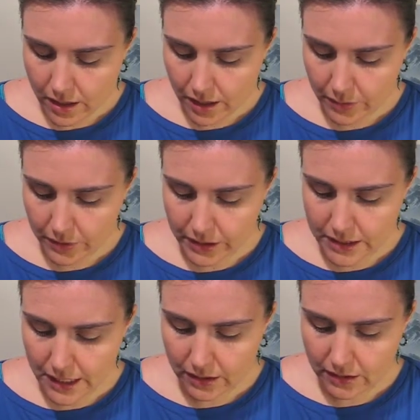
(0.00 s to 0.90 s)
And we're going
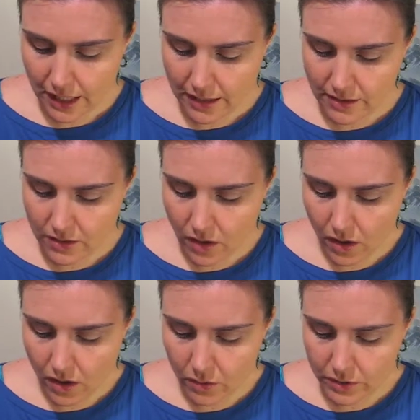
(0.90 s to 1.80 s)
to take Last
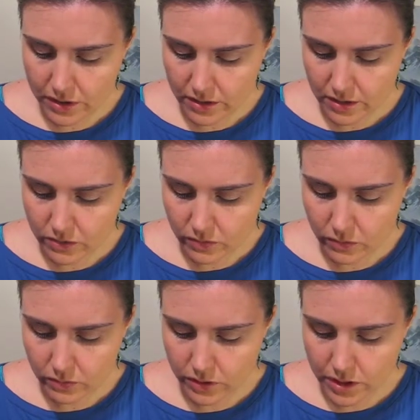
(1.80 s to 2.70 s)
Call, which is this
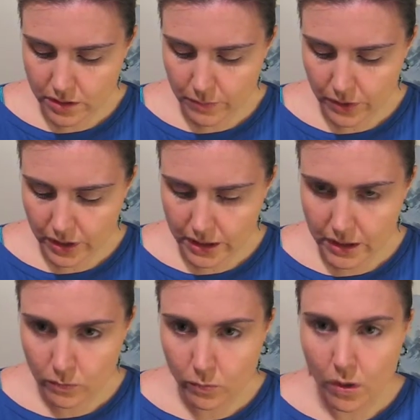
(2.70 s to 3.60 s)
gorgeous
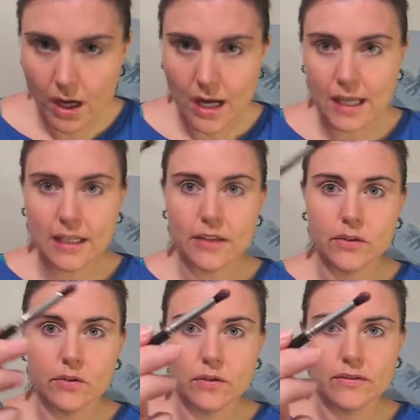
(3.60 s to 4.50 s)
burgundy wine. I
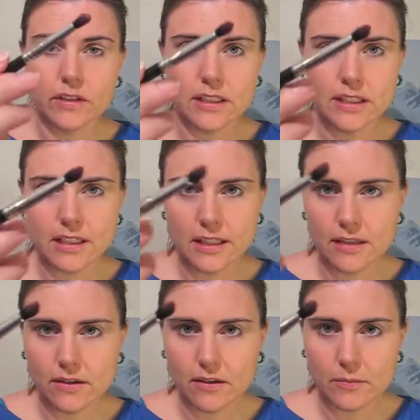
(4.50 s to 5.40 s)
don't know if you can see
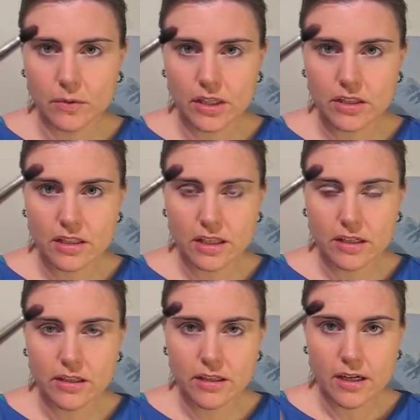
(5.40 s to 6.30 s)
it on the brush there.